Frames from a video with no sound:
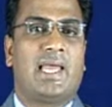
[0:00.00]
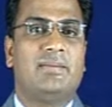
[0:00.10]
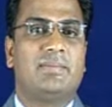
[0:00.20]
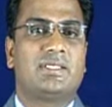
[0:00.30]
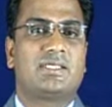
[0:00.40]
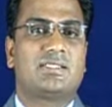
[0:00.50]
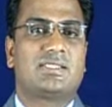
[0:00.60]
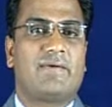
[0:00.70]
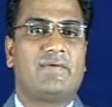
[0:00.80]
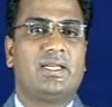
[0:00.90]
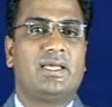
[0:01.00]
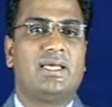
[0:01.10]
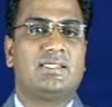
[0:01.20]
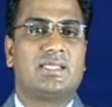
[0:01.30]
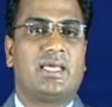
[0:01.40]
element 7
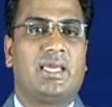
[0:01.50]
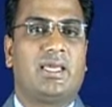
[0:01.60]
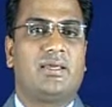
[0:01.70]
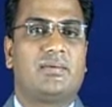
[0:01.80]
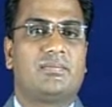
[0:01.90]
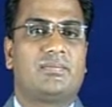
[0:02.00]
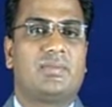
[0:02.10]
is E,